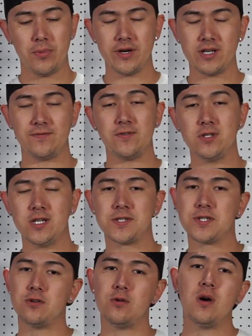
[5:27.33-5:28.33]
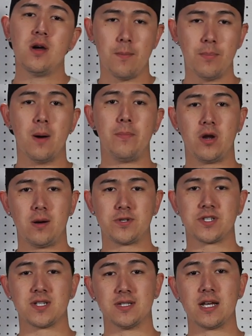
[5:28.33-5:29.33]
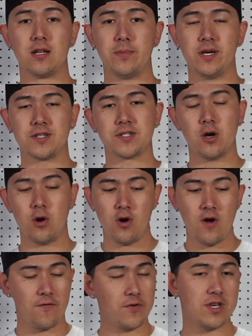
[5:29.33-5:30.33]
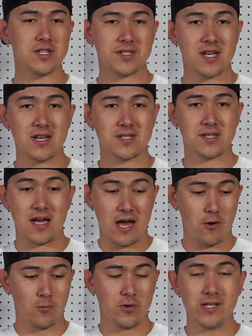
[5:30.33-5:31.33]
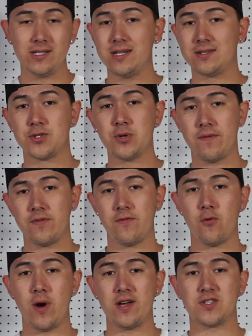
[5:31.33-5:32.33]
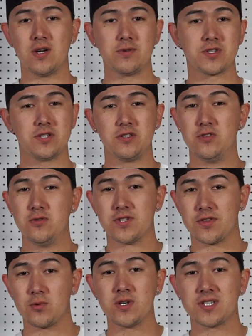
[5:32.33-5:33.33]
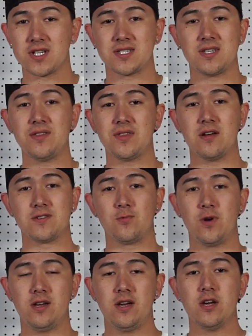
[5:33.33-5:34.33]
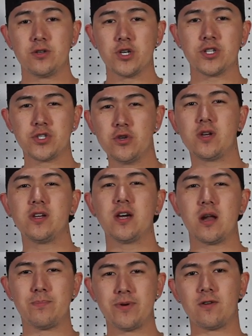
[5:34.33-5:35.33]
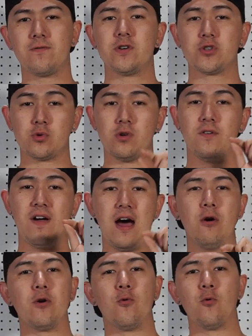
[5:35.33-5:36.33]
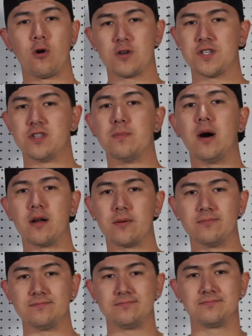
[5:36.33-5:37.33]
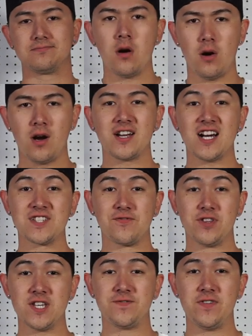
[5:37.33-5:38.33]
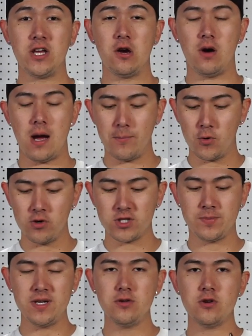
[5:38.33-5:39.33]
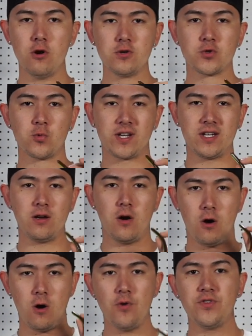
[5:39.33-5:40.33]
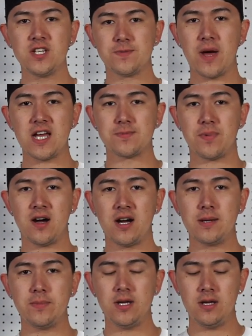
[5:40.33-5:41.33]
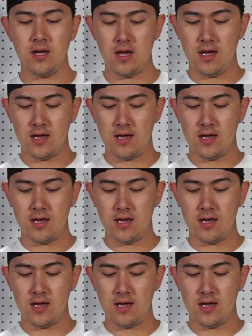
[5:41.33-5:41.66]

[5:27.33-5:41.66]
but if you need to, bump it up just a little bit. So for this test, I don't really need too heavy of a weight, so I'm just gonna use a 3/16 ounce weight just so you can get a better visual of how it works on the bottom. All right guys, for this video, I'm going to be nose rigging all these baits behind me.